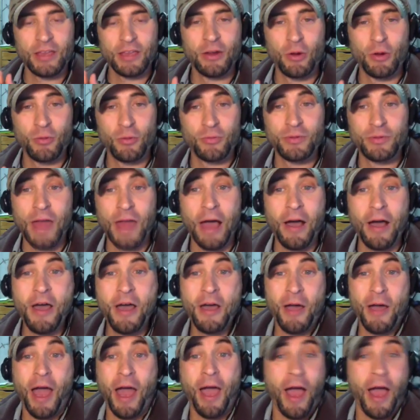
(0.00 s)
Now
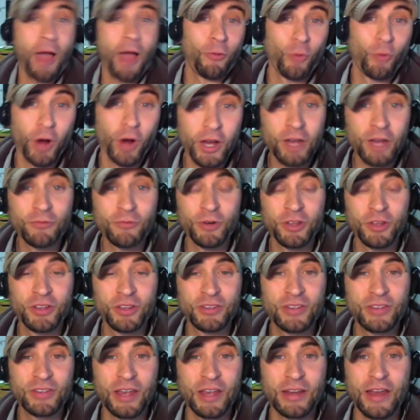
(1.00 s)
I work in real
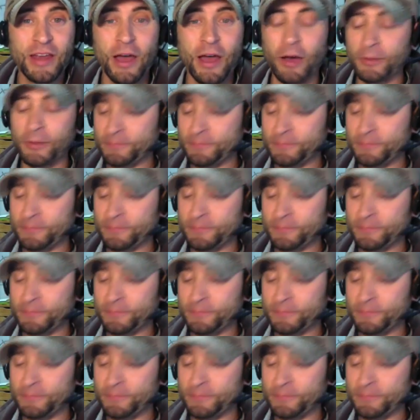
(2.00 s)
estate now,